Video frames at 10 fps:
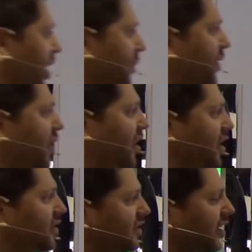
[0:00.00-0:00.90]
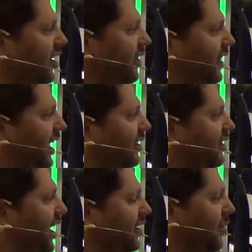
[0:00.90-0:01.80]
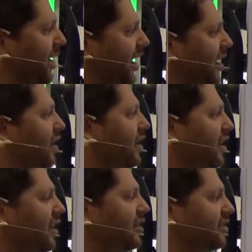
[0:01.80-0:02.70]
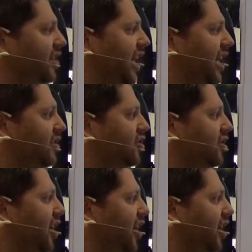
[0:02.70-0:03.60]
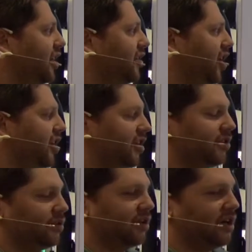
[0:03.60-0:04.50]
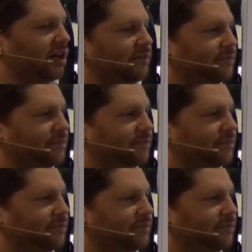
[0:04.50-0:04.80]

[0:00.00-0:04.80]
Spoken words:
So there's that command ch docker to tar.